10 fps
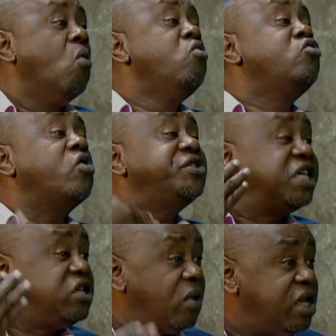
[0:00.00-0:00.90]
who
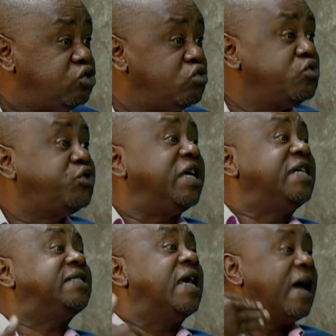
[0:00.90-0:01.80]
continually do
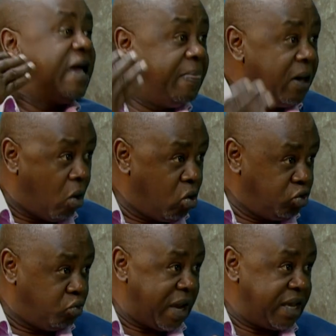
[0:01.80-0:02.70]
things in the
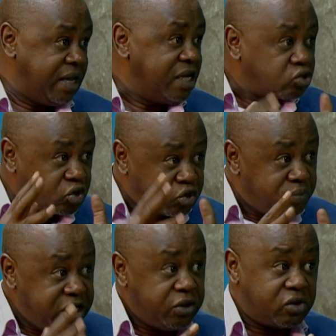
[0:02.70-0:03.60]
old way. So to
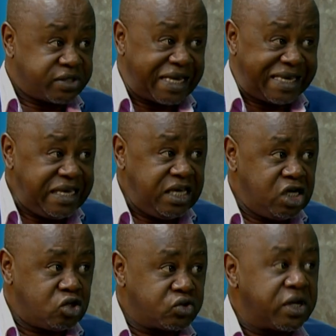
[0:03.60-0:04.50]
me, those are key
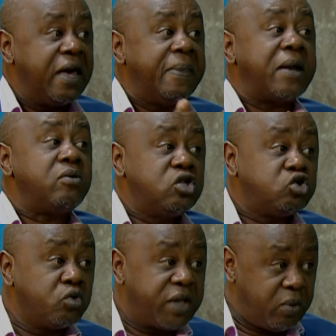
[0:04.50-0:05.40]
issues that will
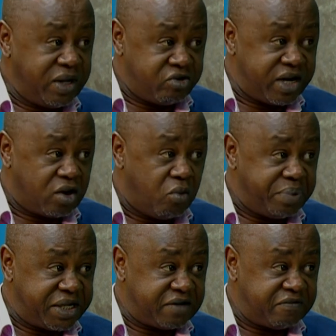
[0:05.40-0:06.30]
ensure that we create a
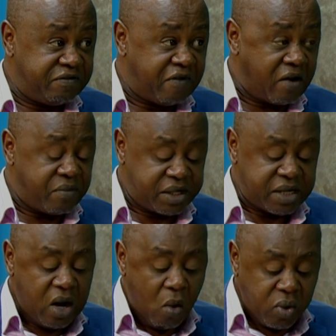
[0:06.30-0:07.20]
competitive environment.
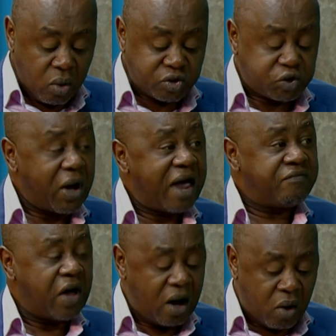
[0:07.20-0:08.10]
Okay. We also
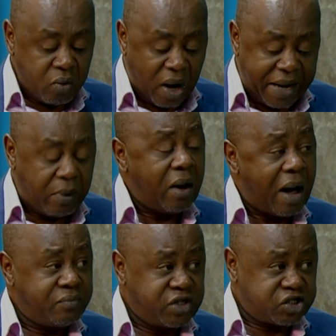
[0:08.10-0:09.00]
have,
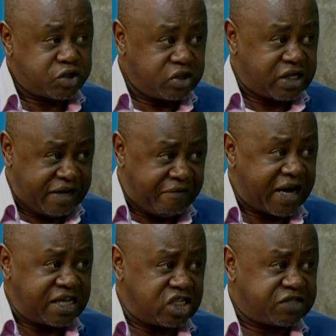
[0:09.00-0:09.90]
if I
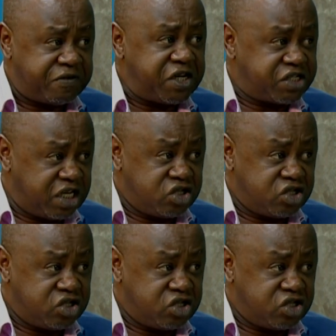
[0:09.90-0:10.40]
could just finish the